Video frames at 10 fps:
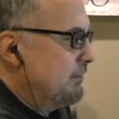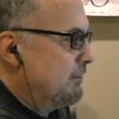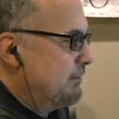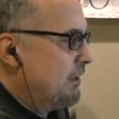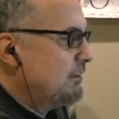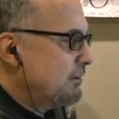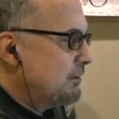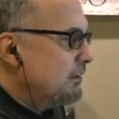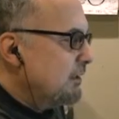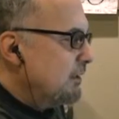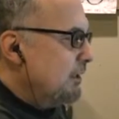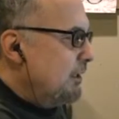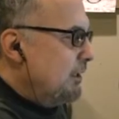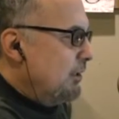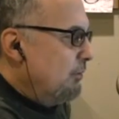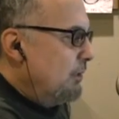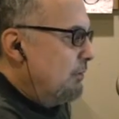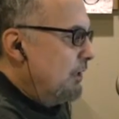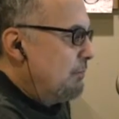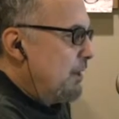such, we
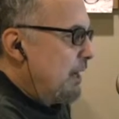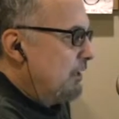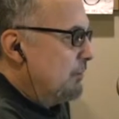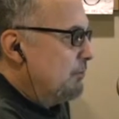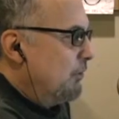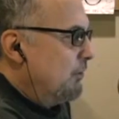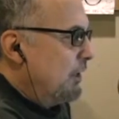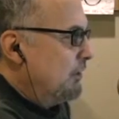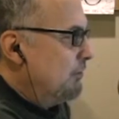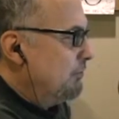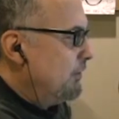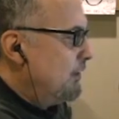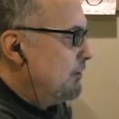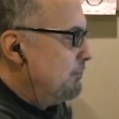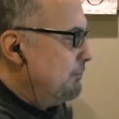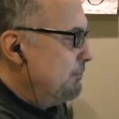will get back on more regular footing.